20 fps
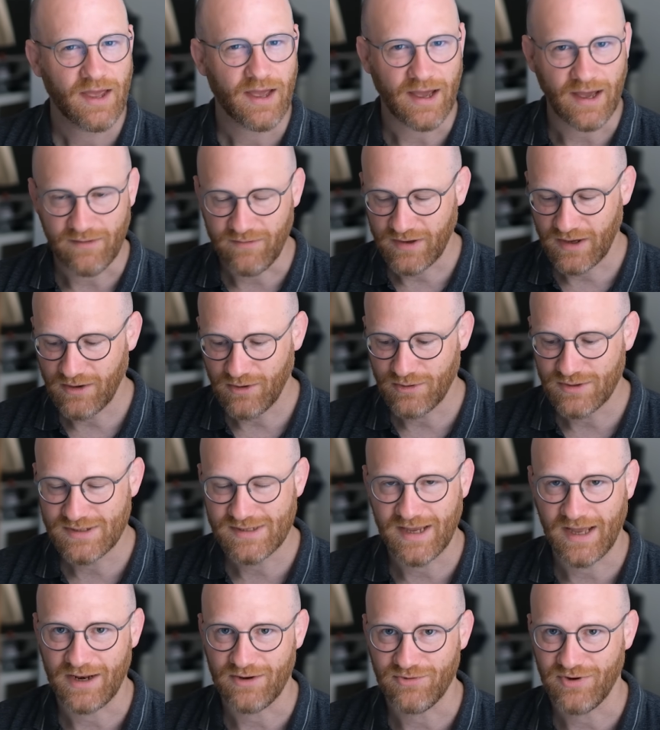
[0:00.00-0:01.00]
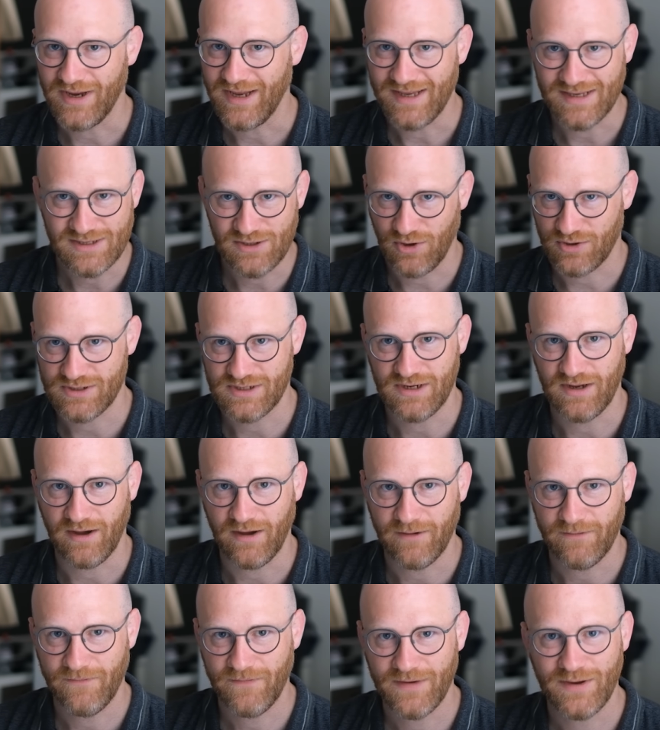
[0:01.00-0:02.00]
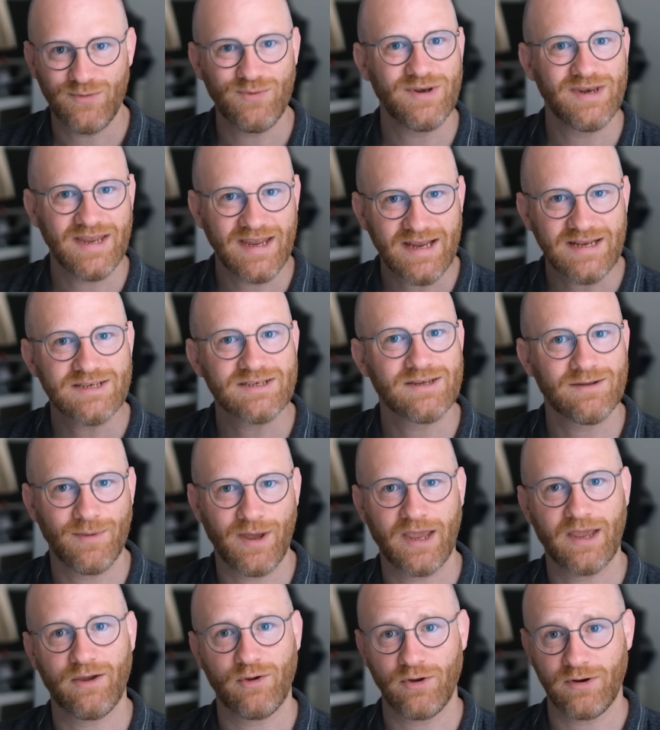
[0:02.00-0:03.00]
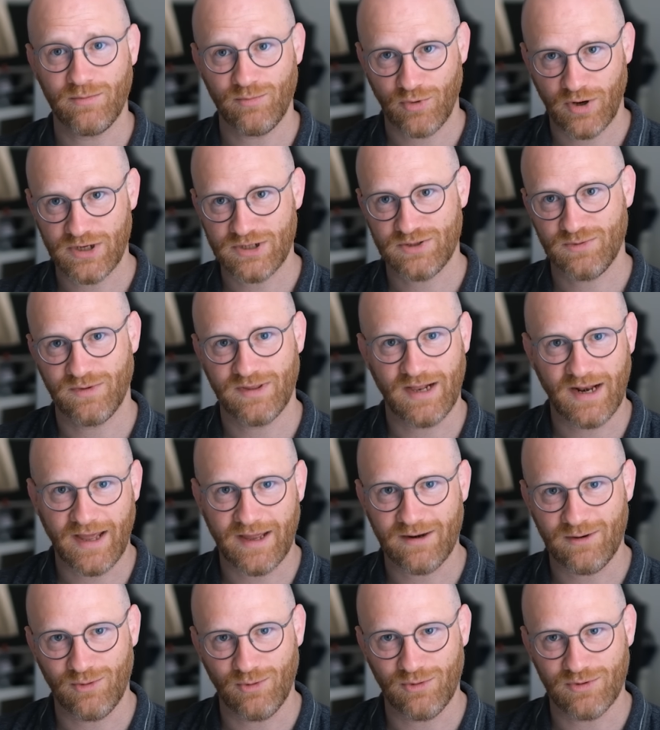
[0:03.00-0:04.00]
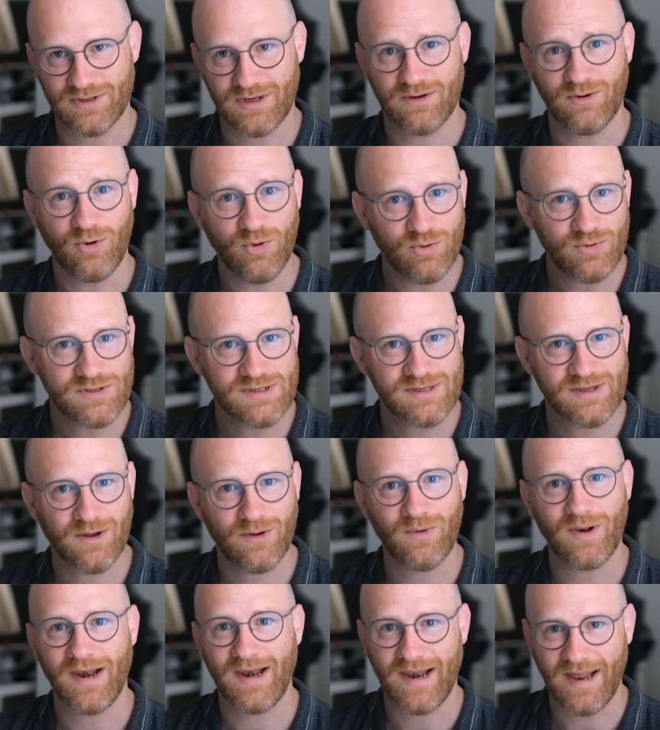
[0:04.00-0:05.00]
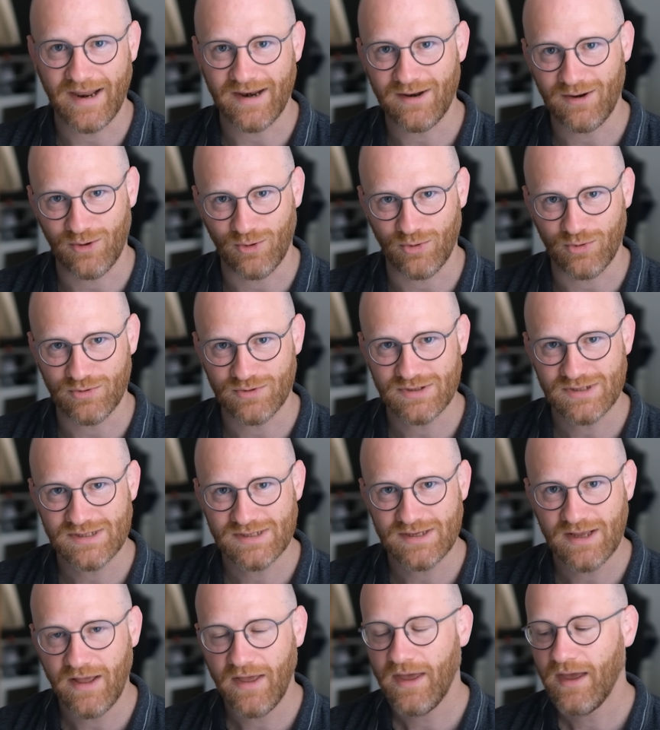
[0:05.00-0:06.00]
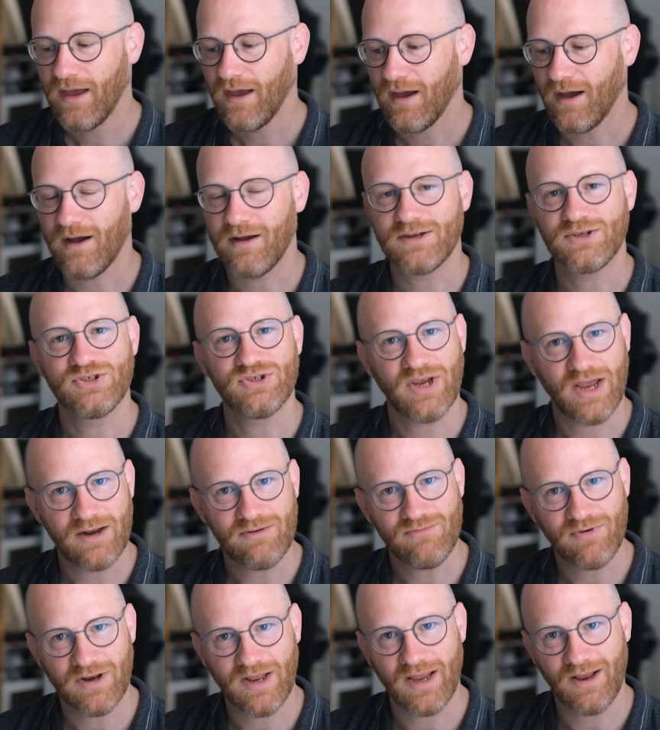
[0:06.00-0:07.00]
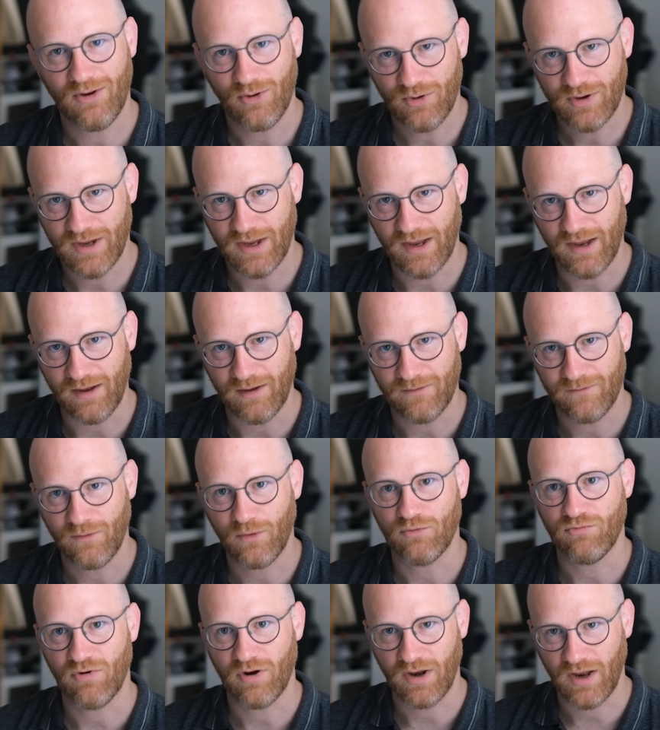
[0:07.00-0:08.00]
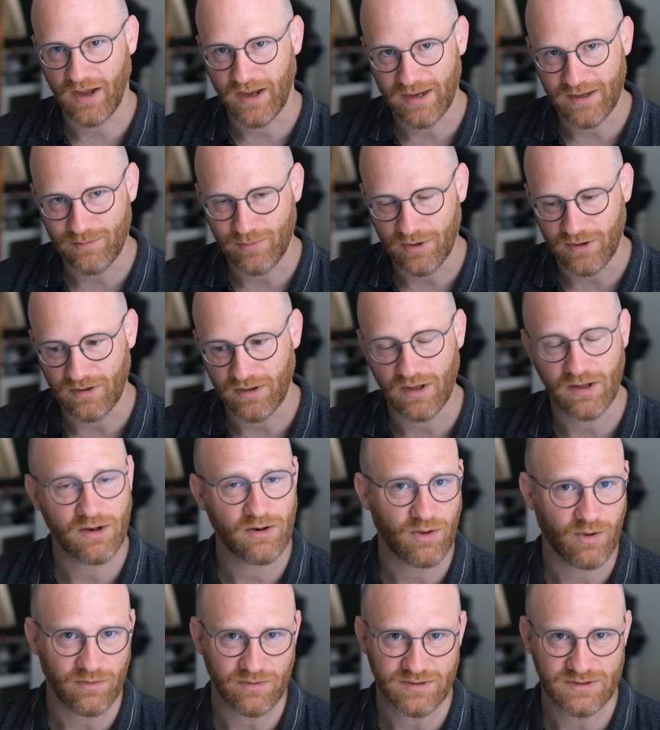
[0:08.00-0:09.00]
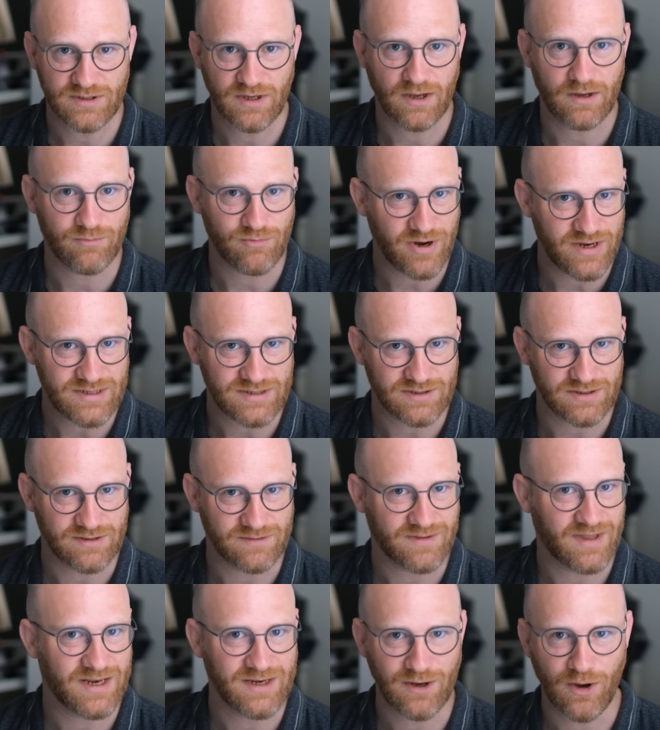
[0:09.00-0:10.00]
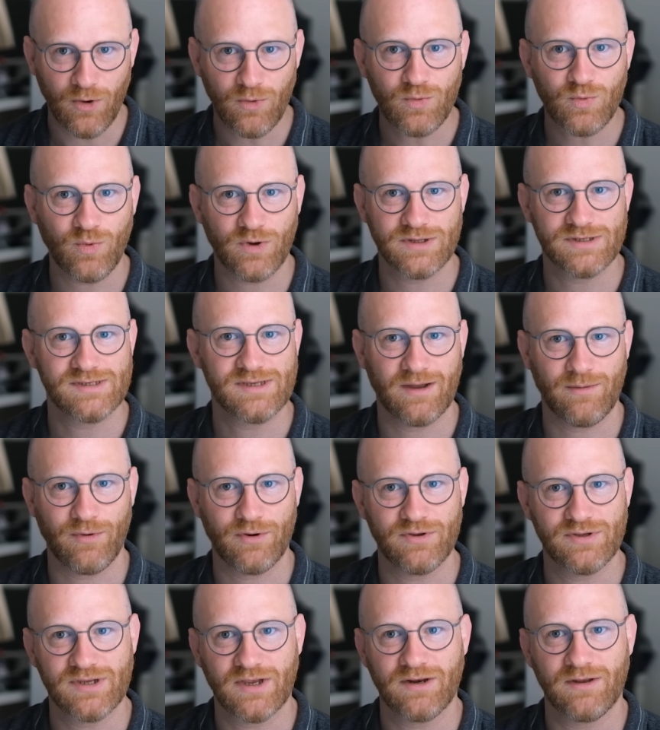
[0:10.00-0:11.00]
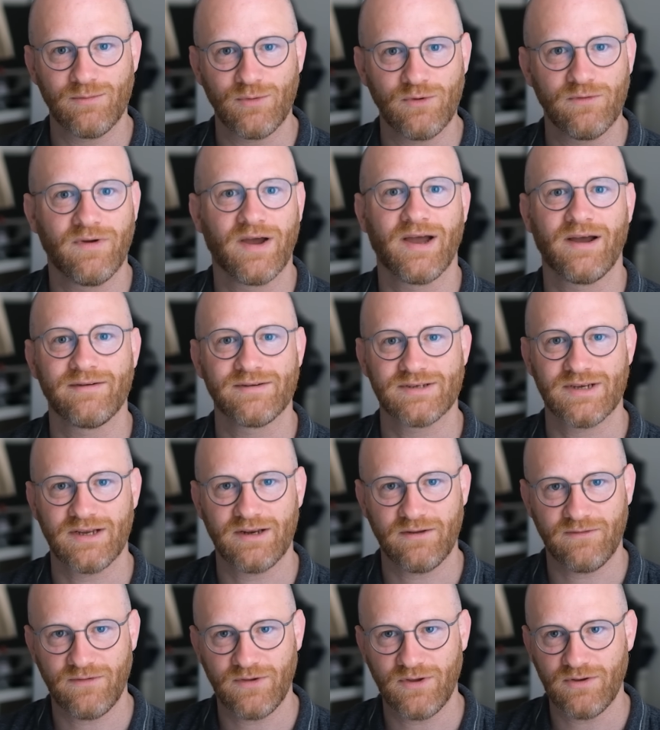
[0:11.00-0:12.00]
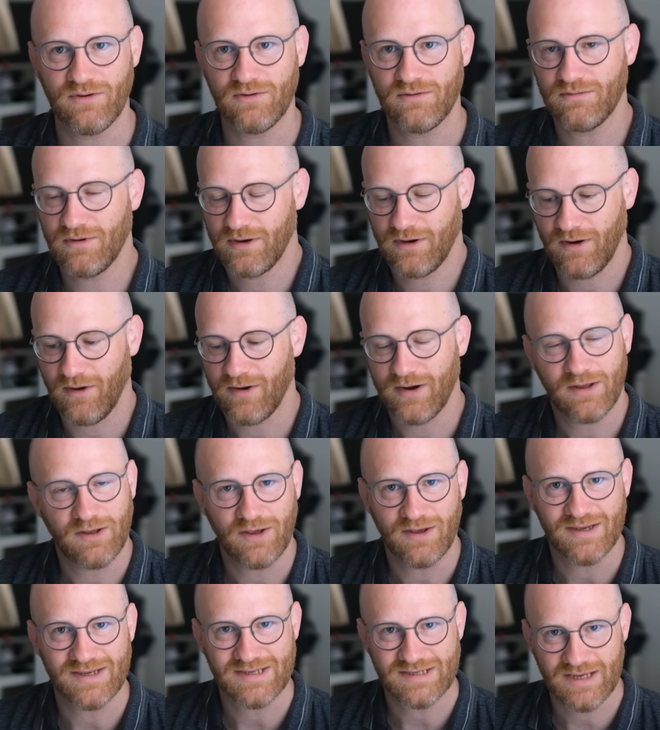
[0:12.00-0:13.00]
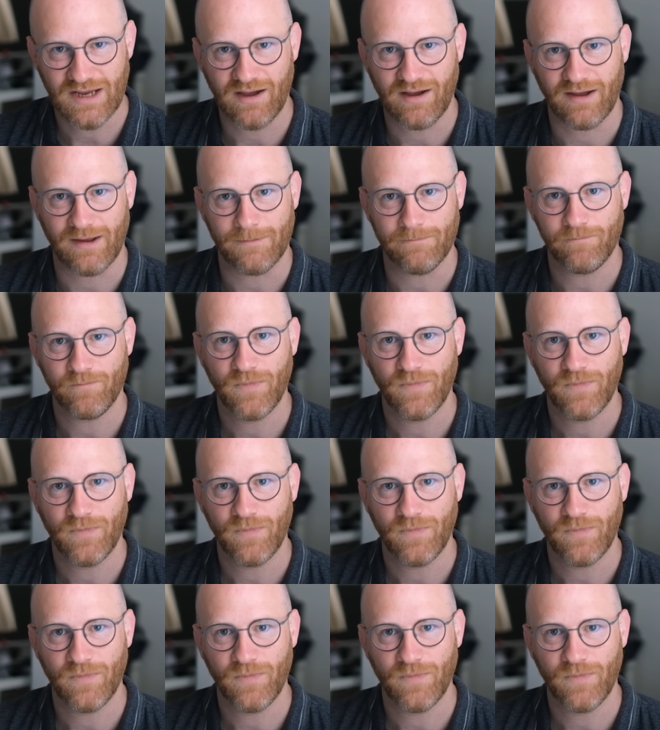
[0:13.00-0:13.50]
Having a good salary is not enough. You need to make a good impression with the landlord. And also landlords are generally looking for reliable long-term renters. They don't want someone who's going to move out in in a year's time.